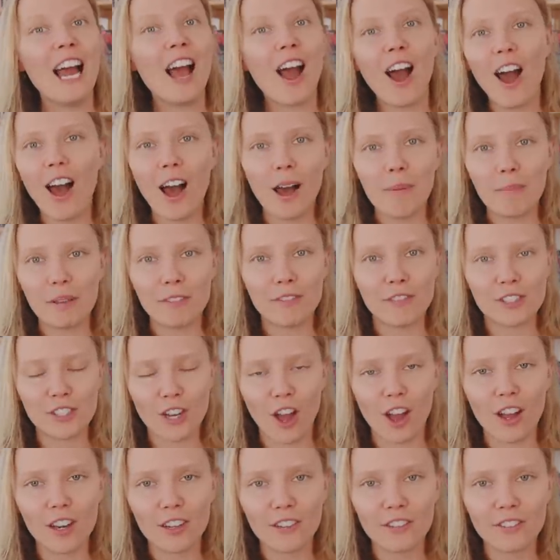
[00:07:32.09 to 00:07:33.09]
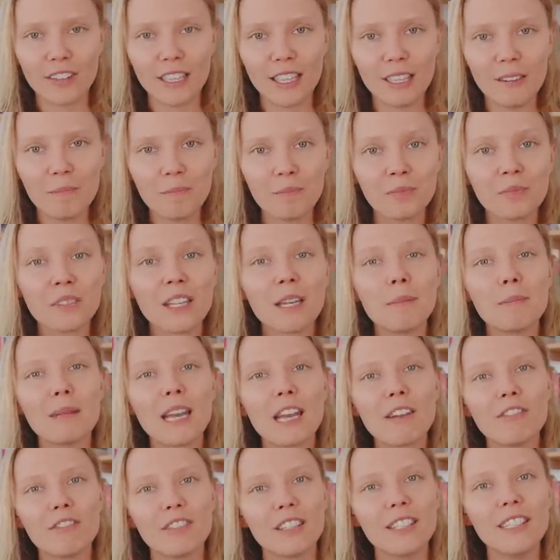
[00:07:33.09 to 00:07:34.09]
hobby photography, but
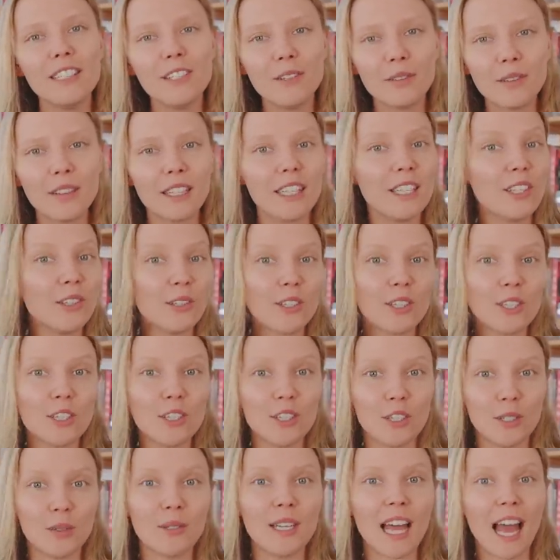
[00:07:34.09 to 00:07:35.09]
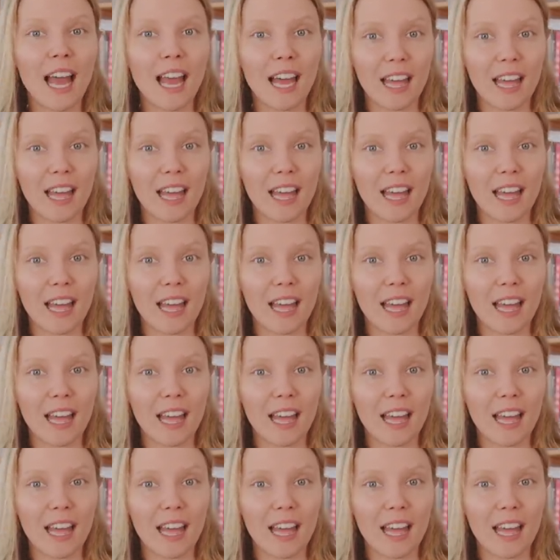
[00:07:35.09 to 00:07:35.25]
I really don't think you can do that